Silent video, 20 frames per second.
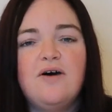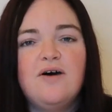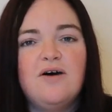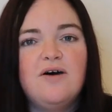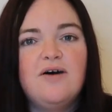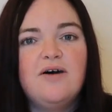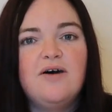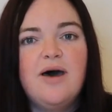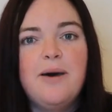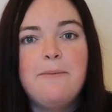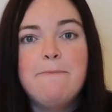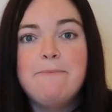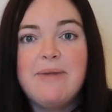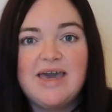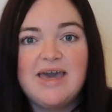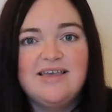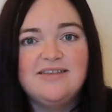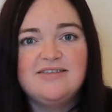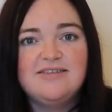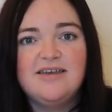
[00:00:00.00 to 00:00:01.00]
are
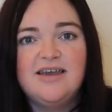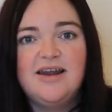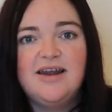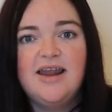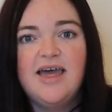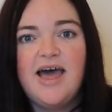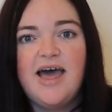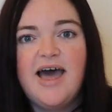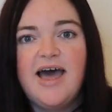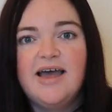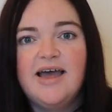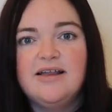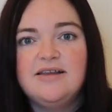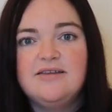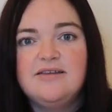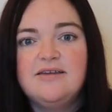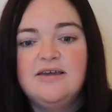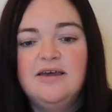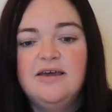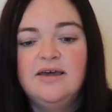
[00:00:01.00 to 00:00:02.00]
amazing at
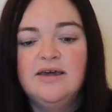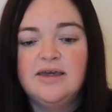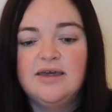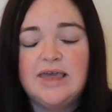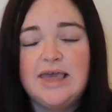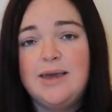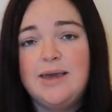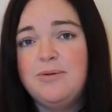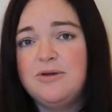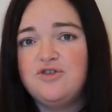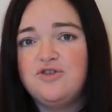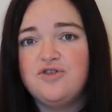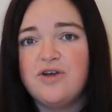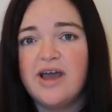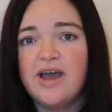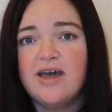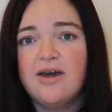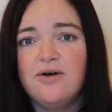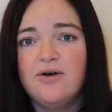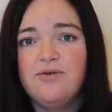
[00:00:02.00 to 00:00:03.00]
keeping
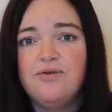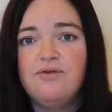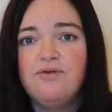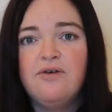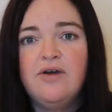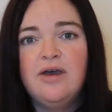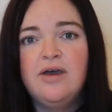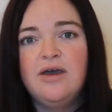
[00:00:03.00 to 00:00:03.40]
track of